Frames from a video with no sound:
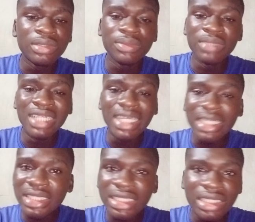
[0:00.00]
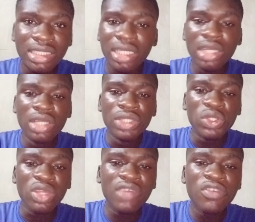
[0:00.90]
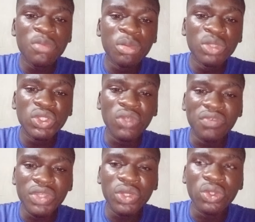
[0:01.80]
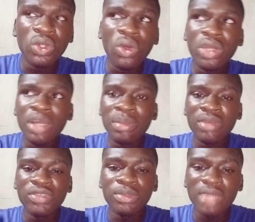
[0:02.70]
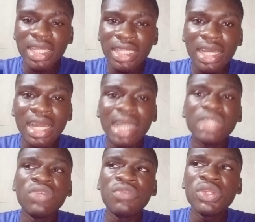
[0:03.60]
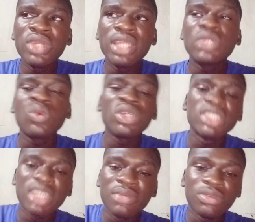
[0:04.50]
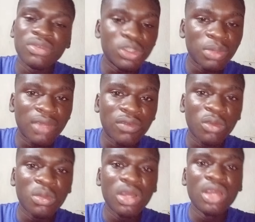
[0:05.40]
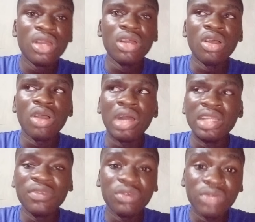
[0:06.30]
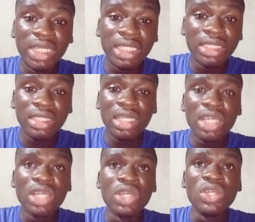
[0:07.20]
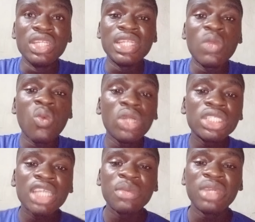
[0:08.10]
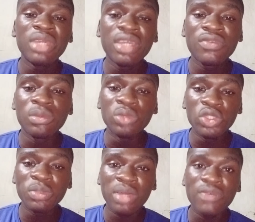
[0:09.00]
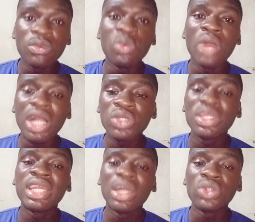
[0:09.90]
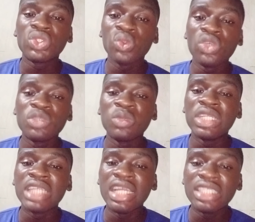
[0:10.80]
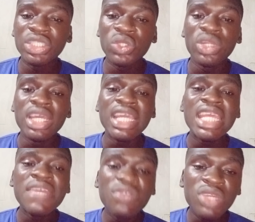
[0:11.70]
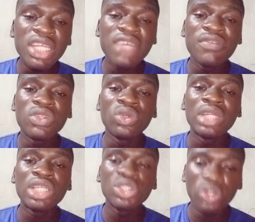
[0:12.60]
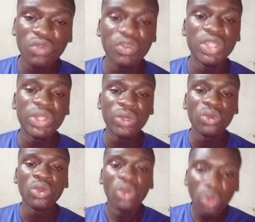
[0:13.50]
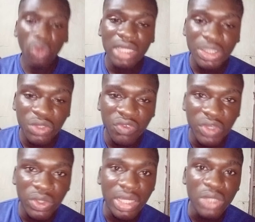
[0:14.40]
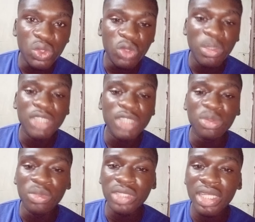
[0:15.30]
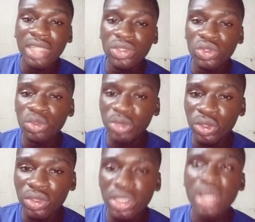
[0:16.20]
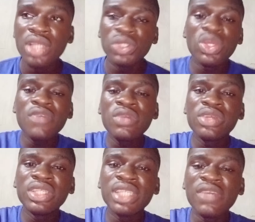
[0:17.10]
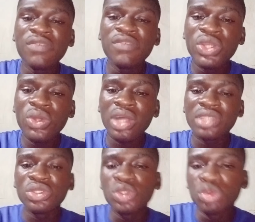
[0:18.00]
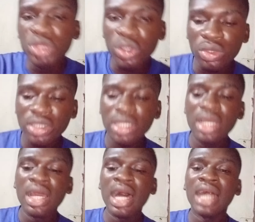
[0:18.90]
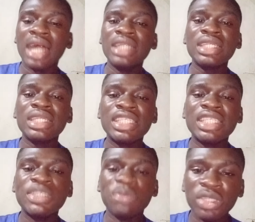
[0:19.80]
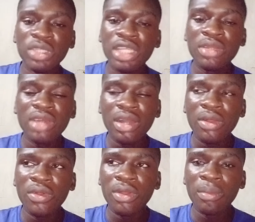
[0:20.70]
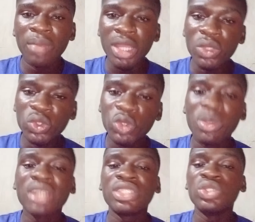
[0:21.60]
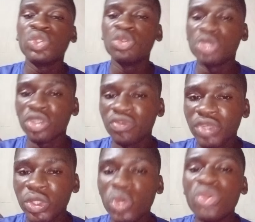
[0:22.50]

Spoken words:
LinkedIn. So if you promote your video on other platforms like that and your video gets watch time from those platforms, or even Reddit, the watch time you get from those platforms will actually count towards monetization, even if it's on that short video that YouTube has promoted as YouTube Shorts. So if you create a video as YouTube Shorts and it is promoted by YouTube as a YouTube short video,